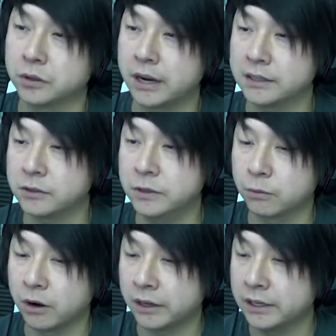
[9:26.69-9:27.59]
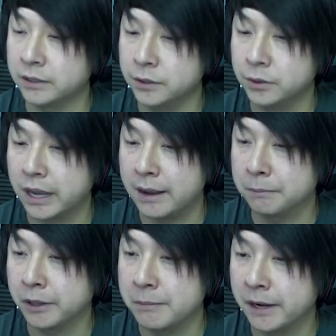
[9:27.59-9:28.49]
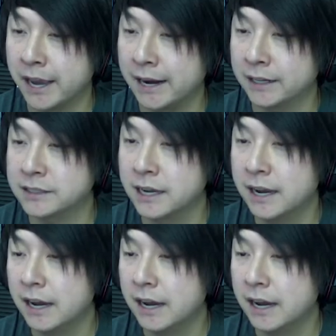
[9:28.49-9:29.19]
You're constantly running into new gameplay mechanics.